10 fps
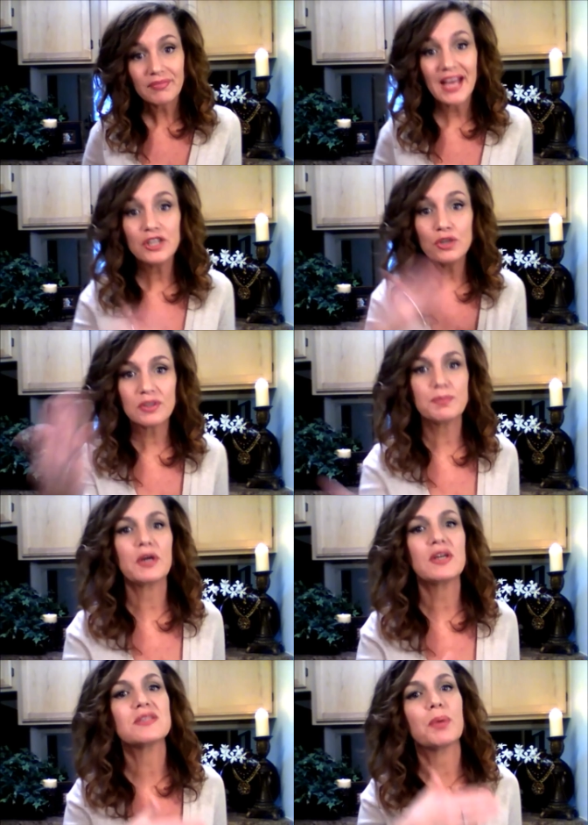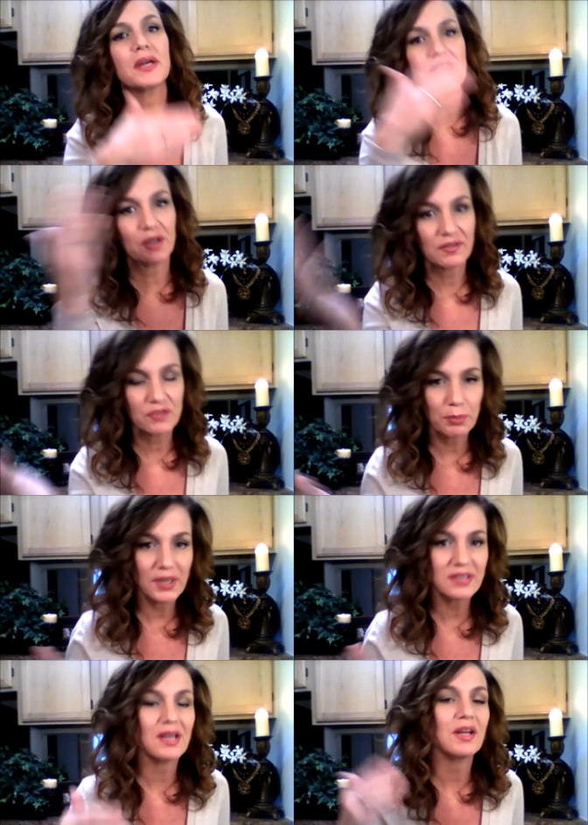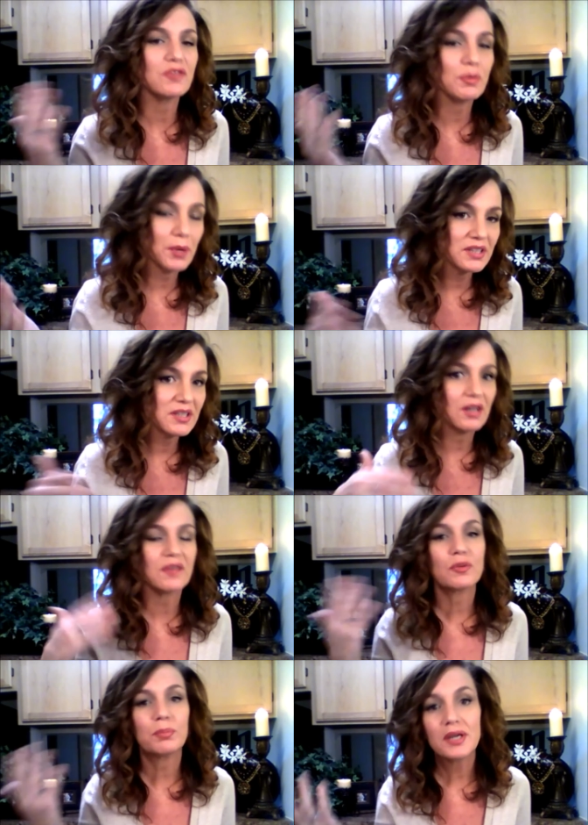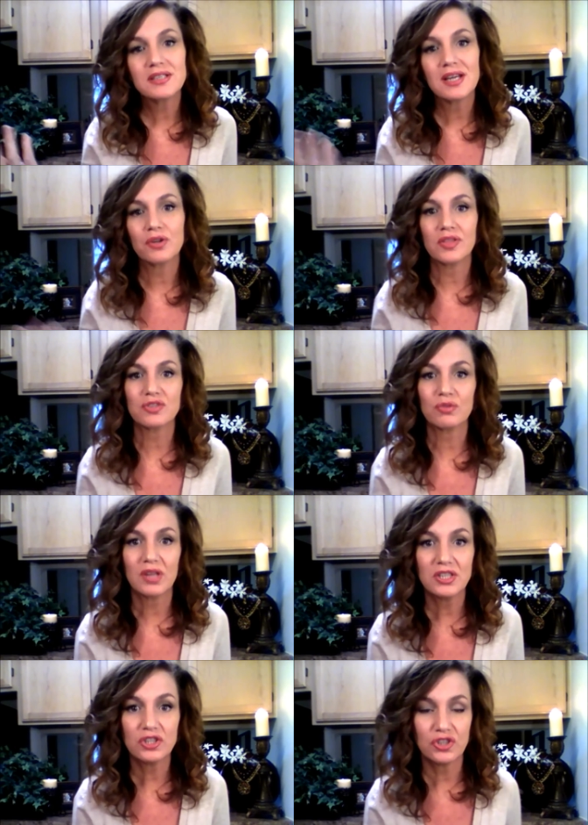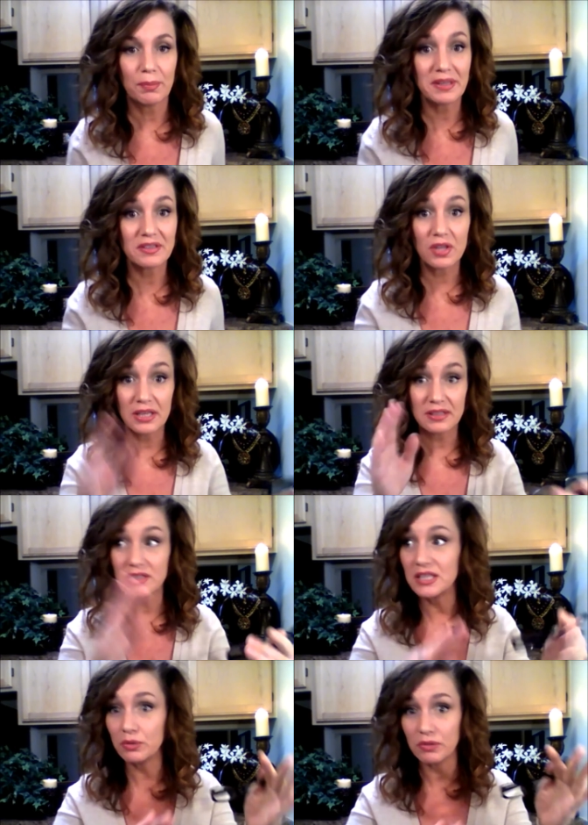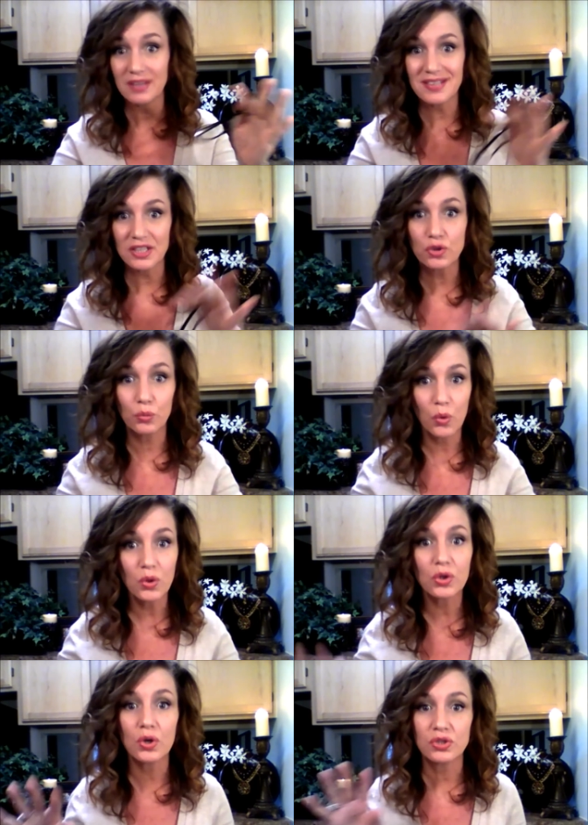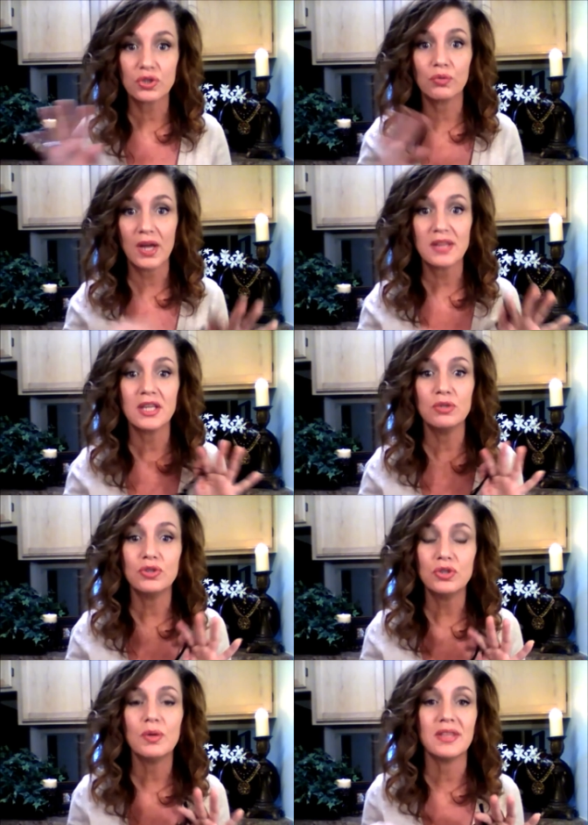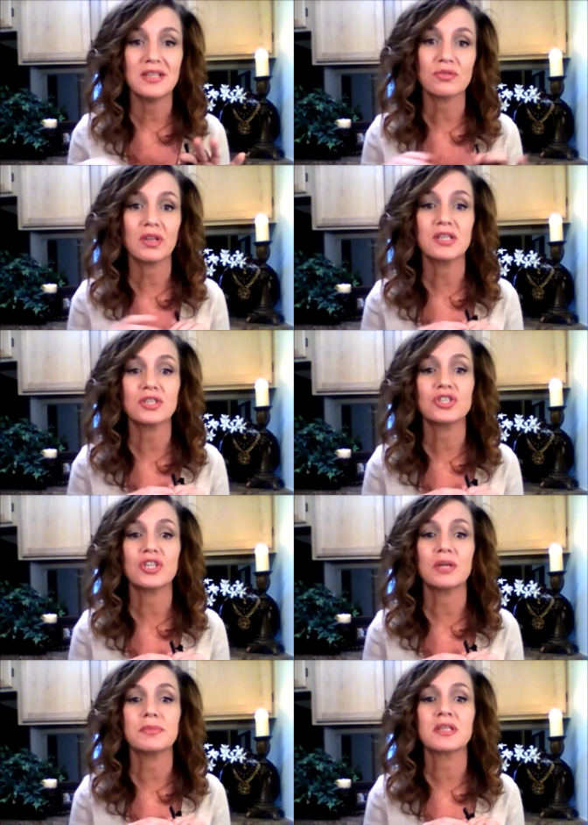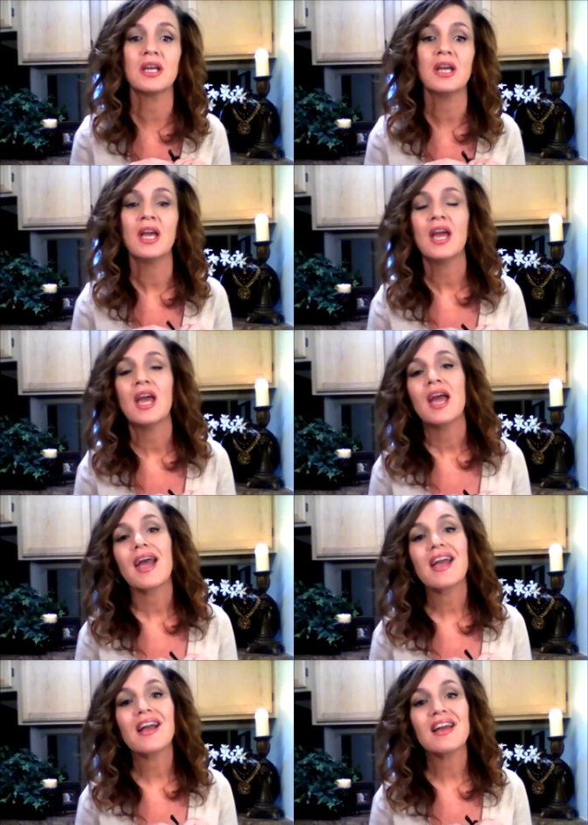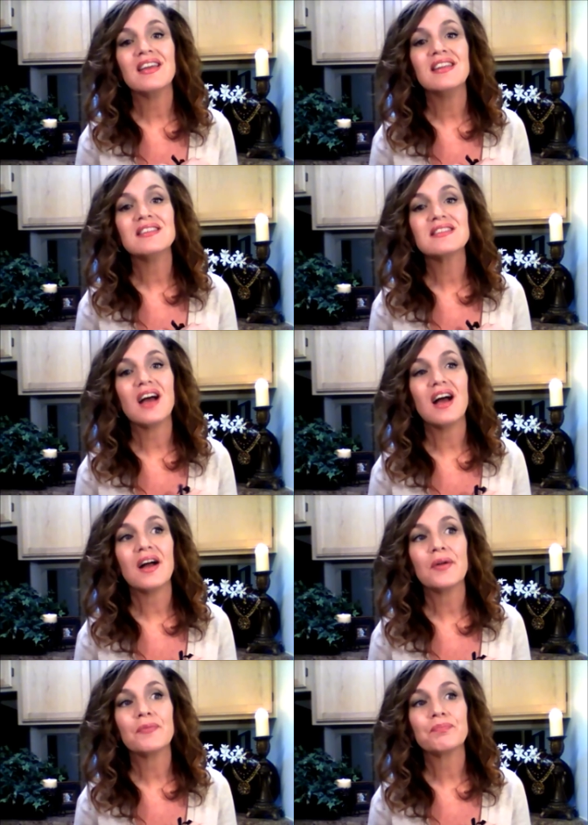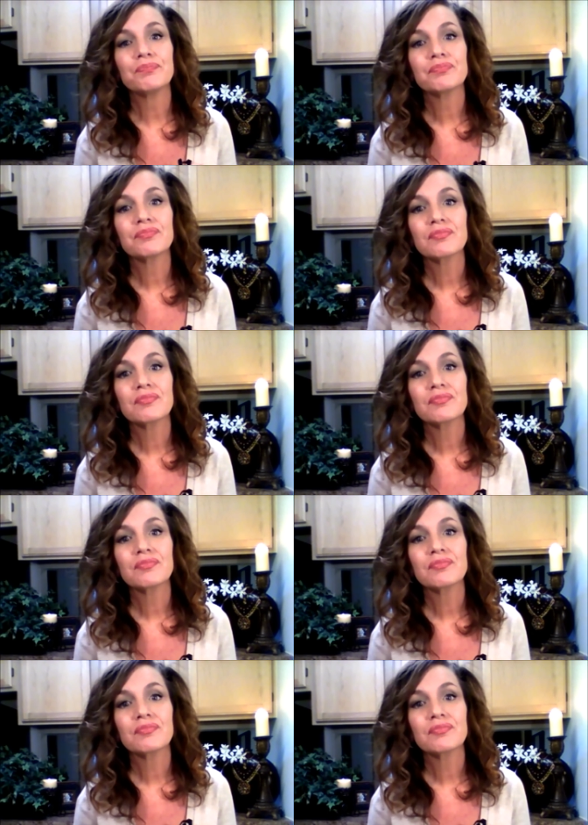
And you experience breakdown after breakdown after breakdown after breakdown in this relationship. It's the essential roller coaster ride that you do in these relationships. And